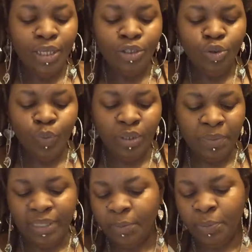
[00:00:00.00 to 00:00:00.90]
You don't want to
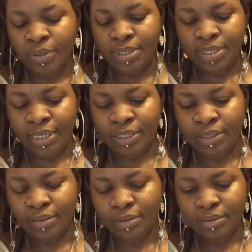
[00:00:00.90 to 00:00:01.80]
be that person,
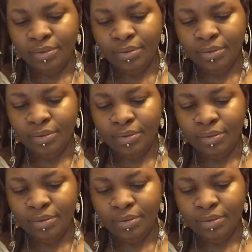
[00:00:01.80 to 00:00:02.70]
Saggy. Like you
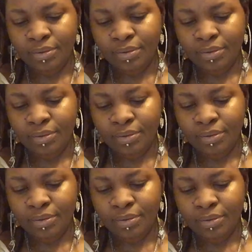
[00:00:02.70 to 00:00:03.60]
really don't.
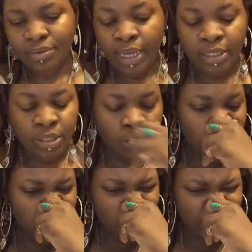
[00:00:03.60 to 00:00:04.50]
And
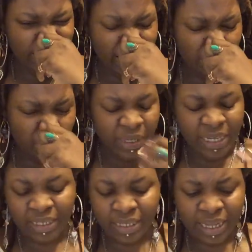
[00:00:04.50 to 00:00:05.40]
so that's what's
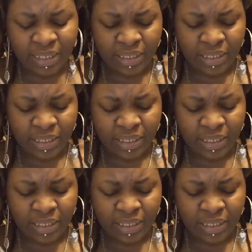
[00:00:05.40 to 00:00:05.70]
making a lot of y'all